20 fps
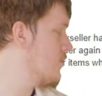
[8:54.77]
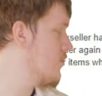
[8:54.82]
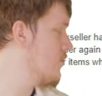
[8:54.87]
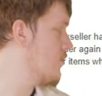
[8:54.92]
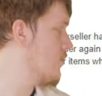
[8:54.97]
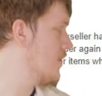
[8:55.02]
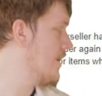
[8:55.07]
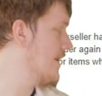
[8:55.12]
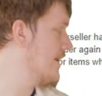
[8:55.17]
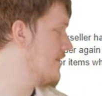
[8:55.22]

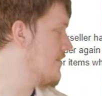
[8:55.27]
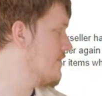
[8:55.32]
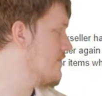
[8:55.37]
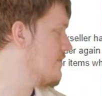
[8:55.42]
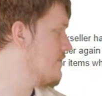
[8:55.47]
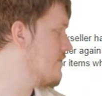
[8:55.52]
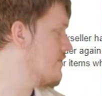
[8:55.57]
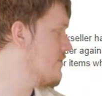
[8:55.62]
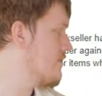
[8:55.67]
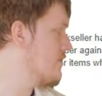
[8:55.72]
Wait,
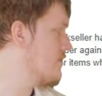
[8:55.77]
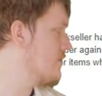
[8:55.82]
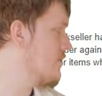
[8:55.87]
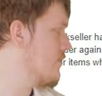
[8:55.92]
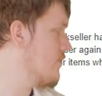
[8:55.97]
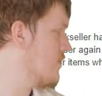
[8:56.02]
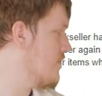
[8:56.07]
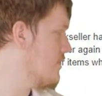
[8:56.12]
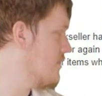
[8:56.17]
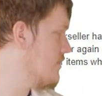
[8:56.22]

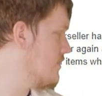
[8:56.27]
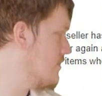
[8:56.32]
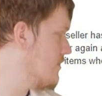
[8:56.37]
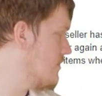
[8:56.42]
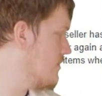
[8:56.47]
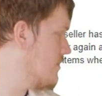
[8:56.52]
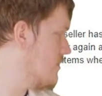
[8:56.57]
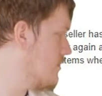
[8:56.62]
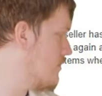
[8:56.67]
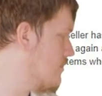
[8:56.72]
what
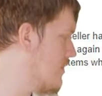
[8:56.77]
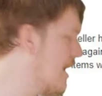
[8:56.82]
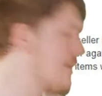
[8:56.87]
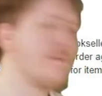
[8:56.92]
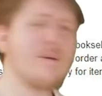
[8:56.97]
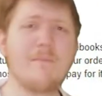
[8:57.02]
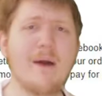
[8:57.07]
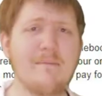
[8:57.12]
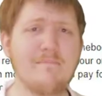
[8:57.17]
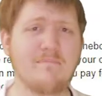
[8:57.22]

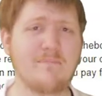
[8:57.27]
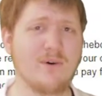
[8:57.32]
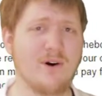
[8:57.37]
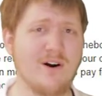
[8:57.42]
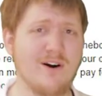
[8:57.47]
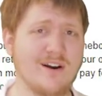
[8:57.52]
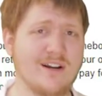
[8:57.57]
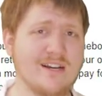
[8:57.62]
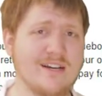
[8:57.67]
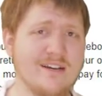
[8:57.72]
happened to my
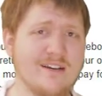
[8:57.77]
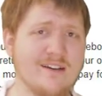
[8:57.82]
book?